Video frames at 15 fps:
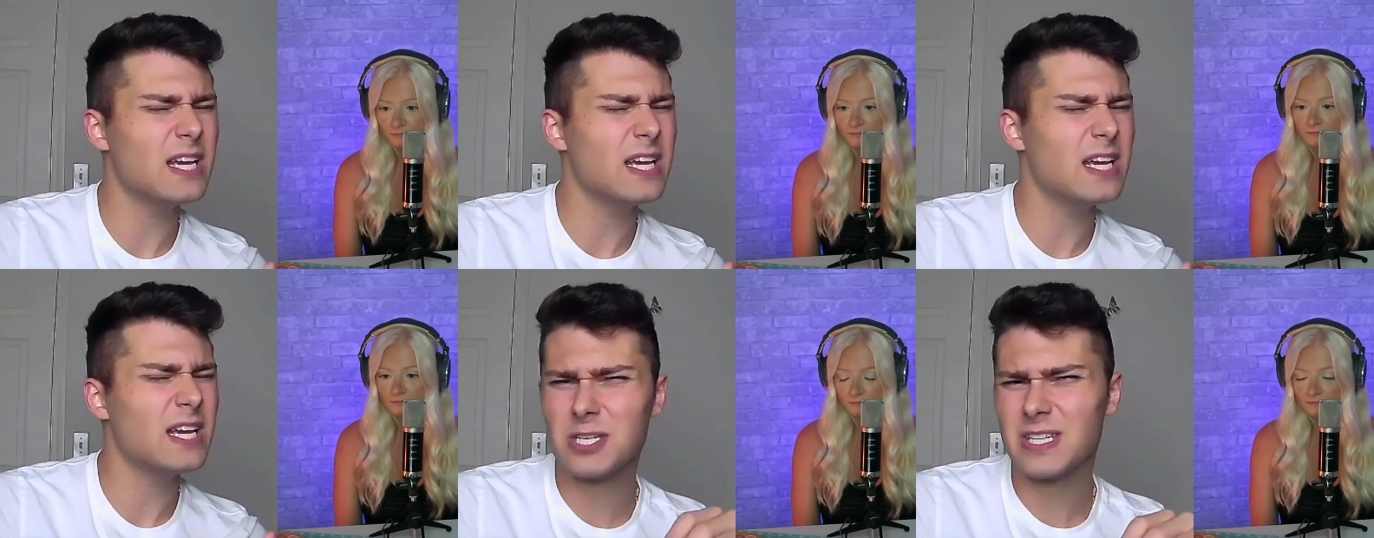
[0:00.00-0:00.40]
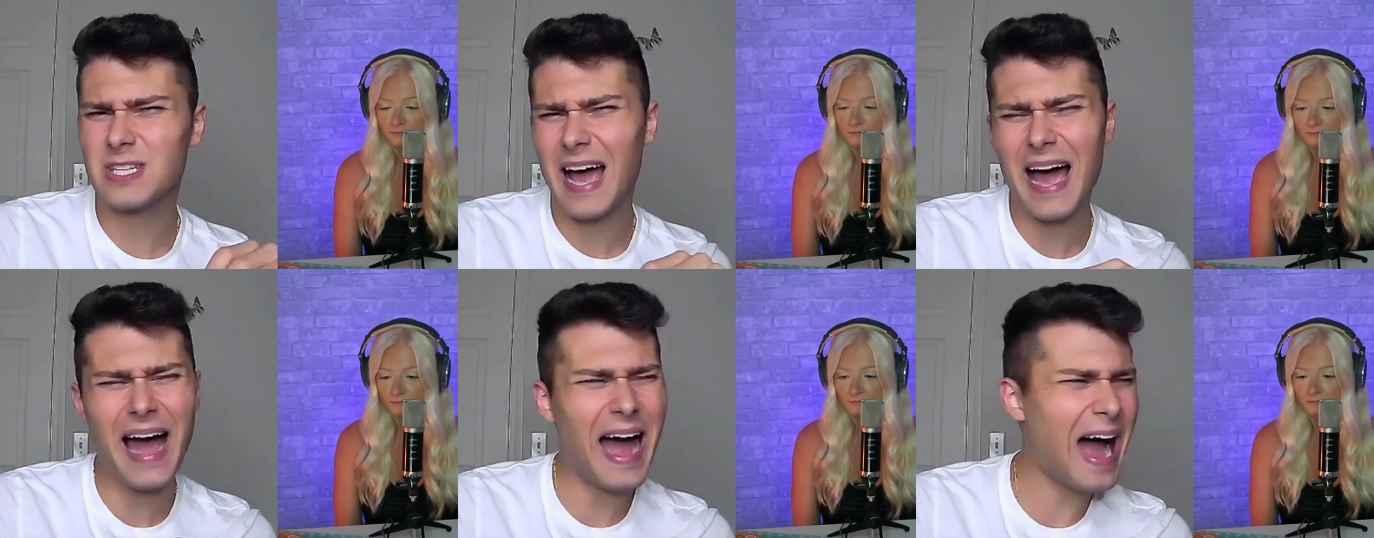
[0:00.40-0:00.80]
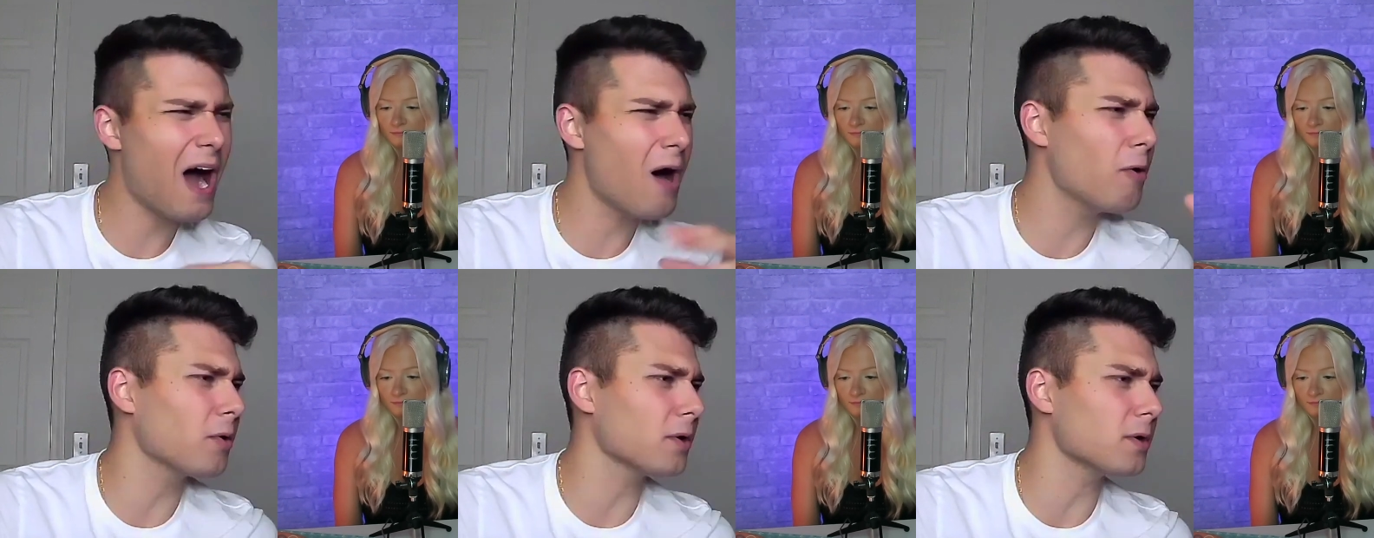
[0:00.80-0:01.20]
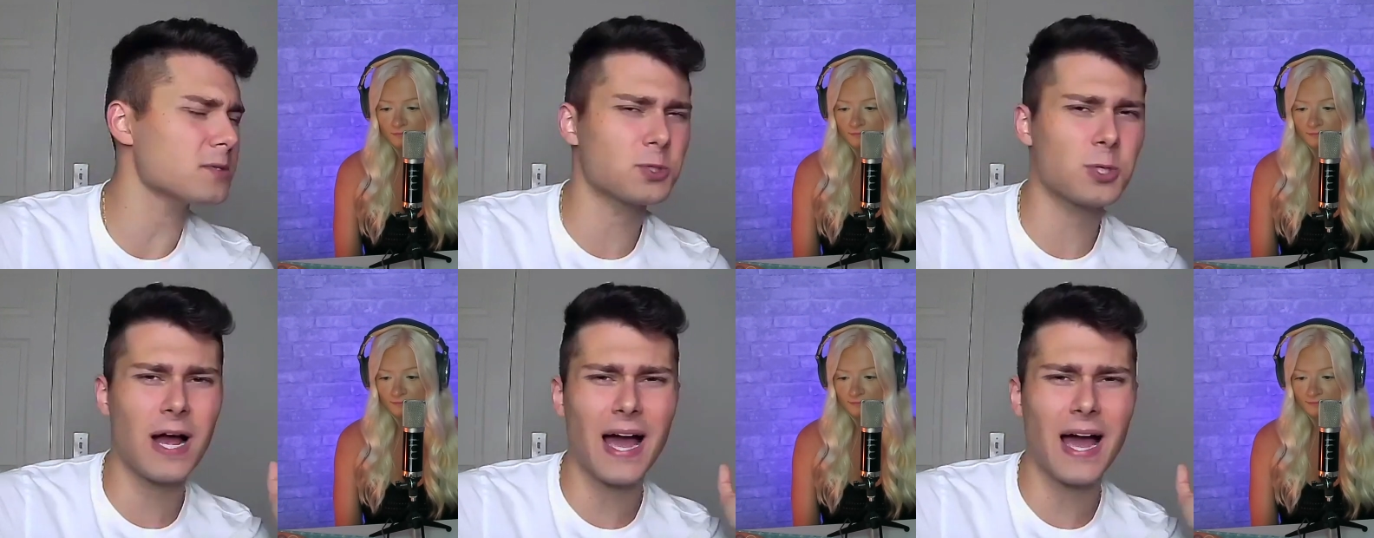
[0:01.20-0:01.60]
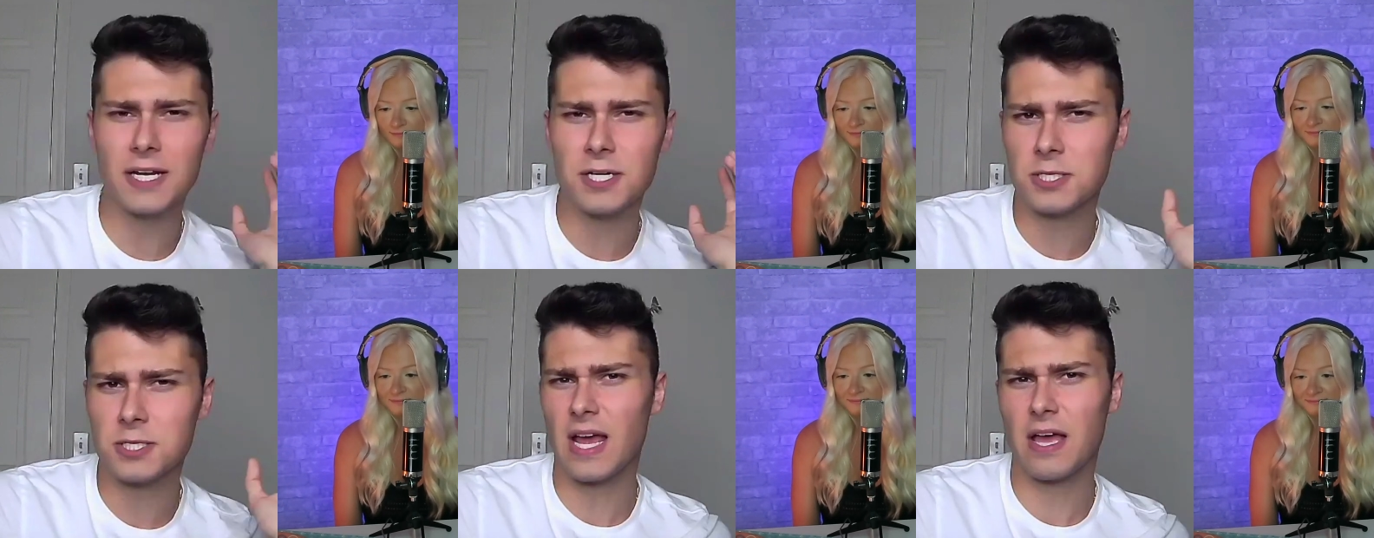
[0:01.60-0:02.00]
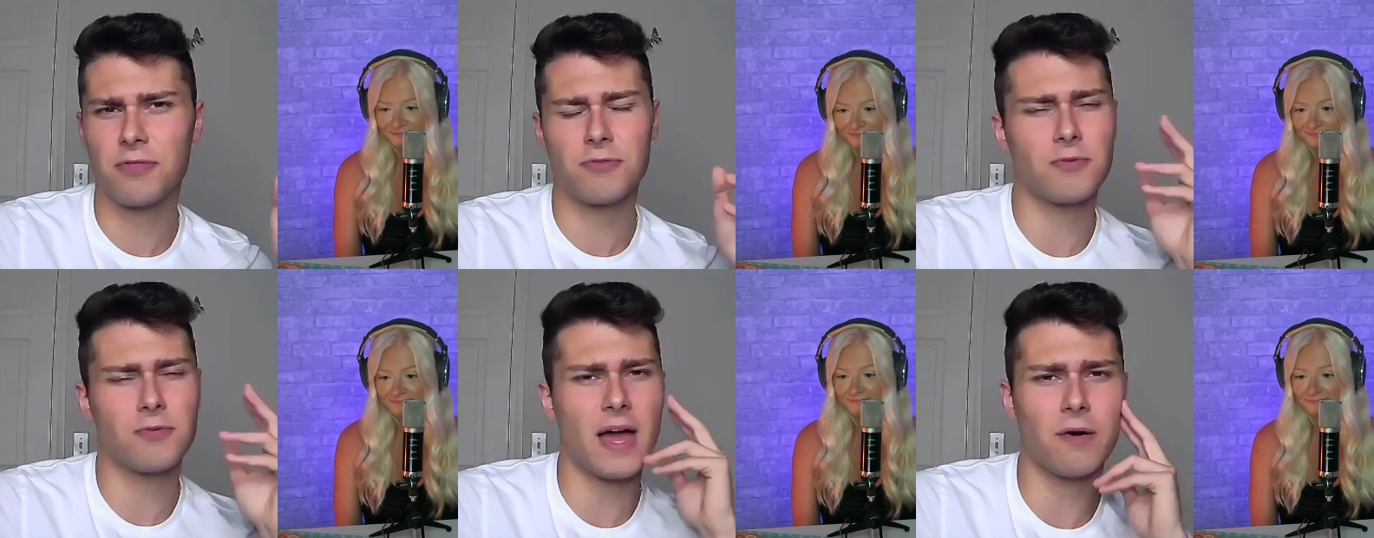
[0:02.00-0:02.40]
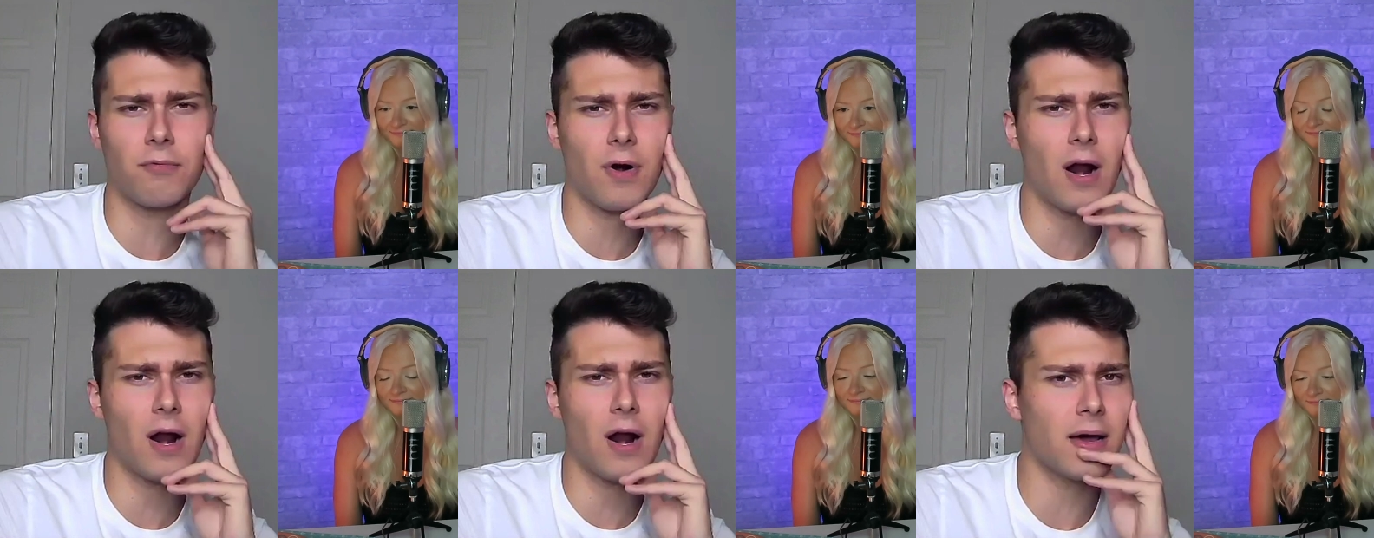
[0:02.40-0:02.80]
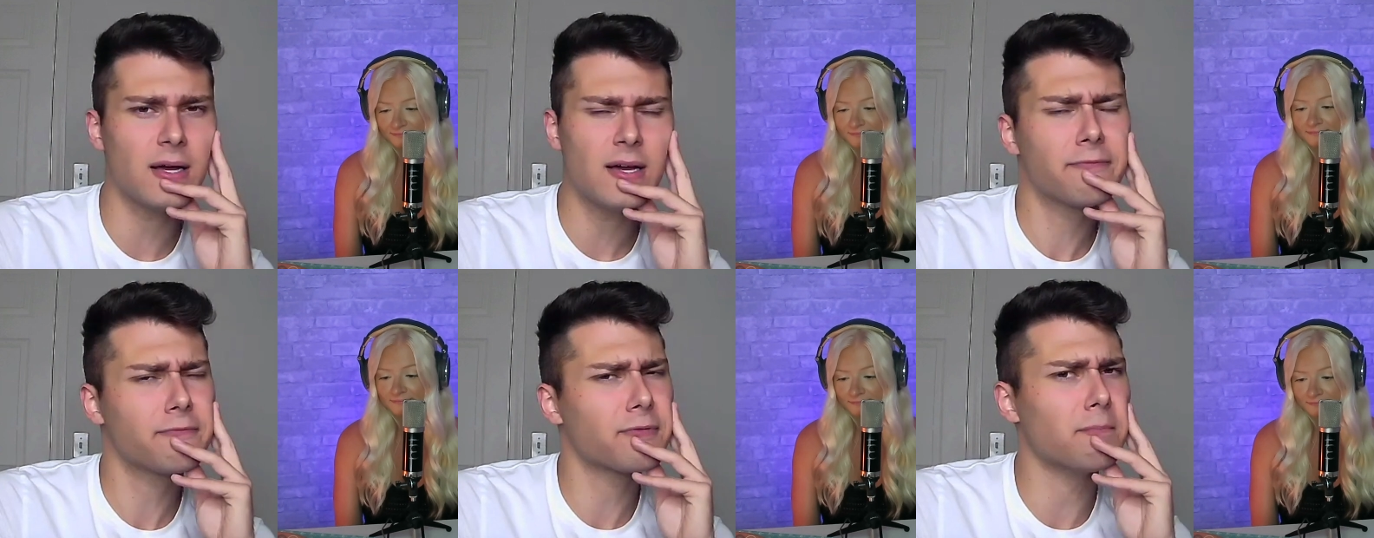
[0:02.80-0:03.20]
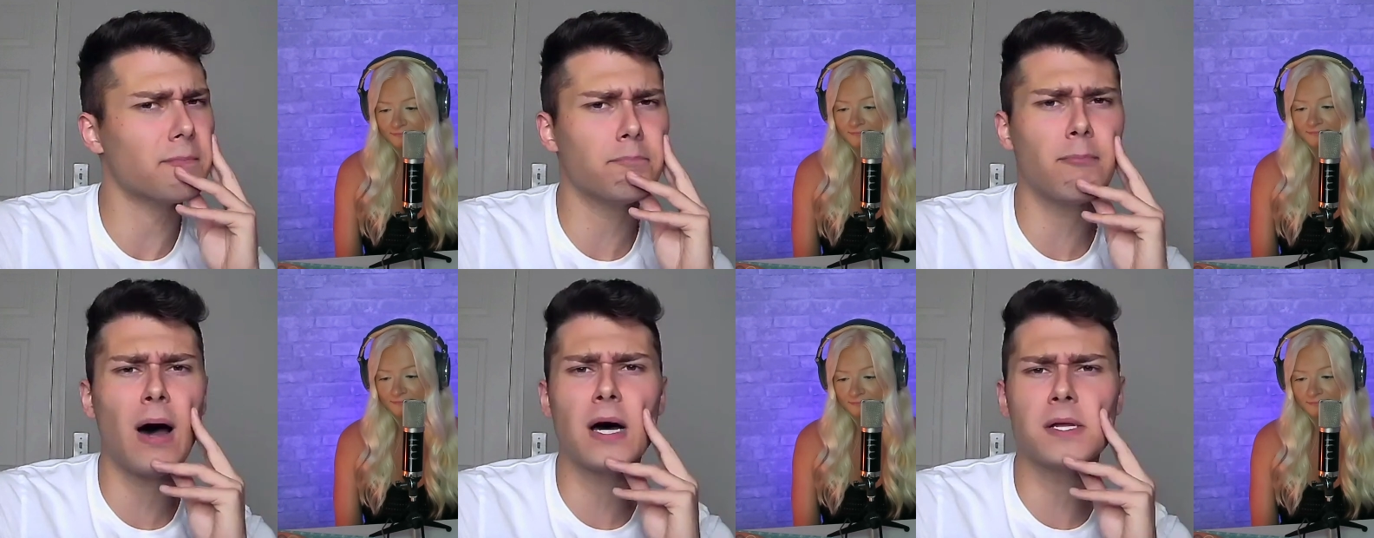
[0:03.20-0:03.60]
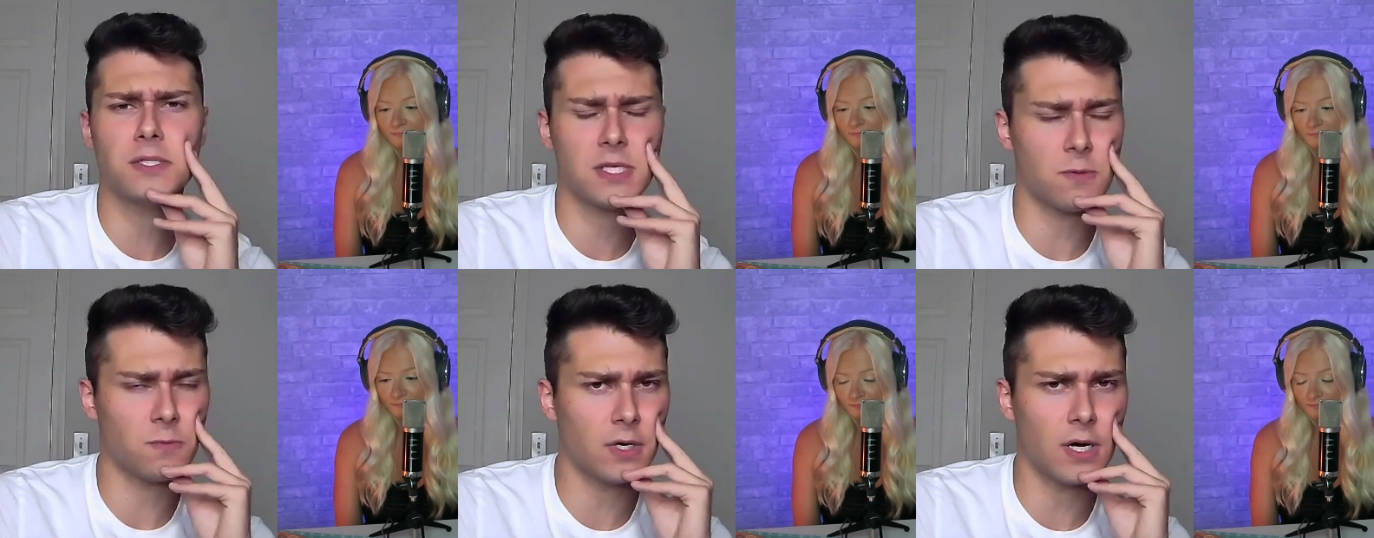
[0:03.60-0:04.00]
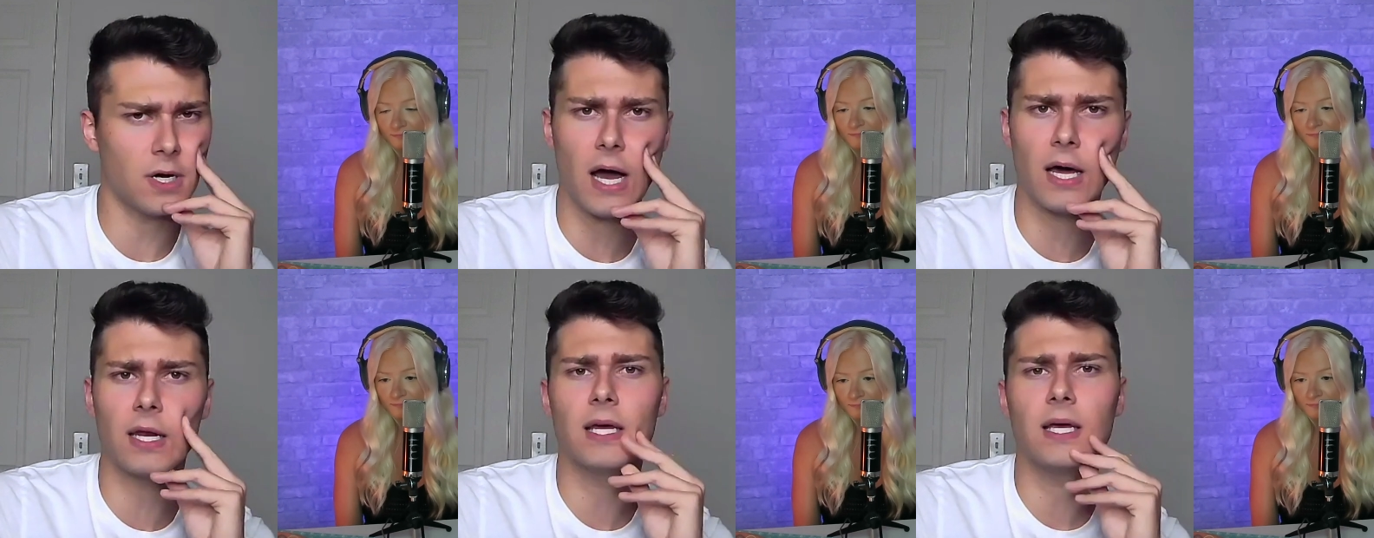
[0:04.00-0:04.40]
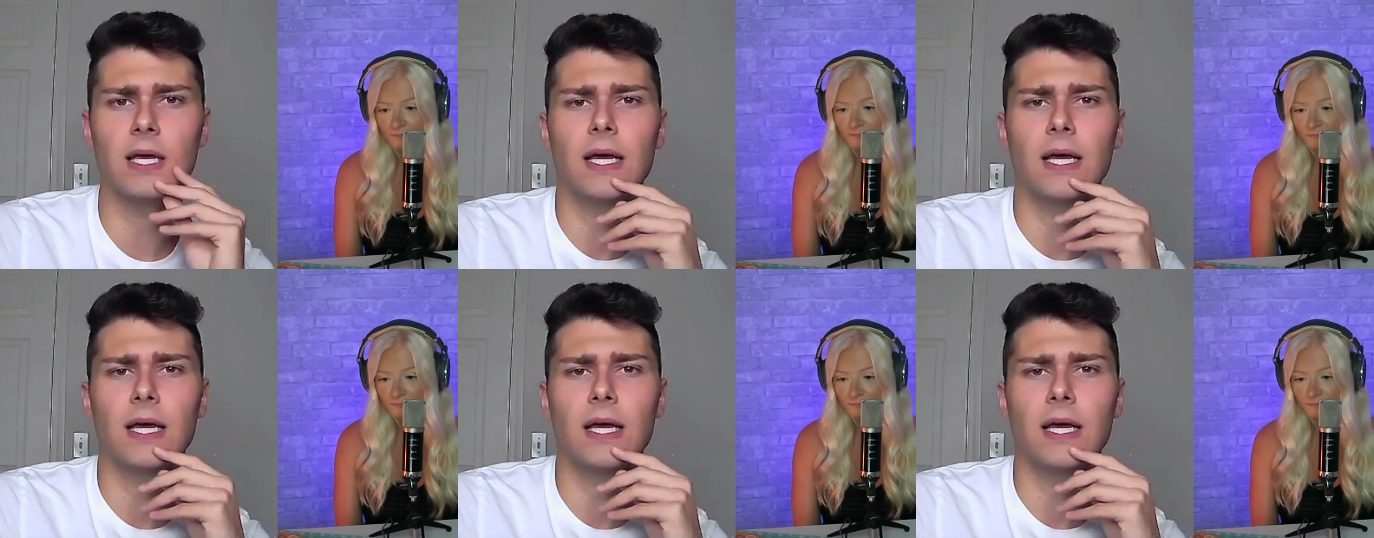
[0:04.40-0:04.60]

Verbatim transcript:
Speaker 1: just hours trying to just get through that rut. For months it went on.